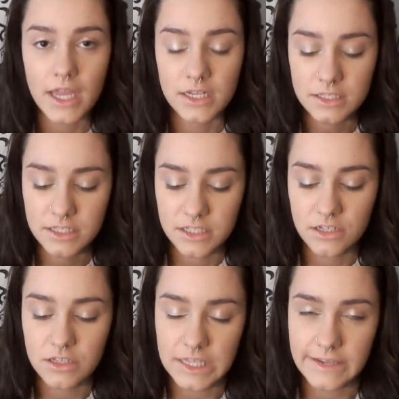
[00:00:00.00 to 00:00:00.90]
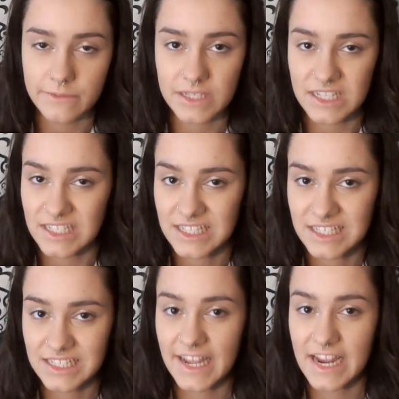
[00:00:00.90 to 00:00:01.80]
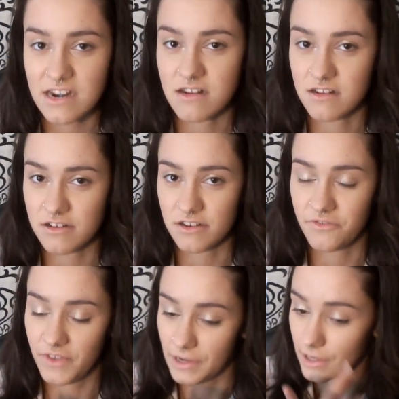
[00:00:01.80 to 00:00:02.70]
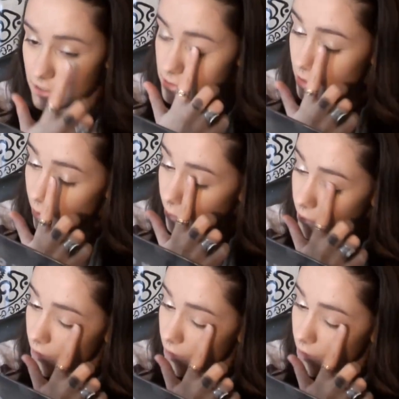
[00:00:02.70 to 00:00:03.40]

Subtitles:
and it still leaves like a stain on your finger. So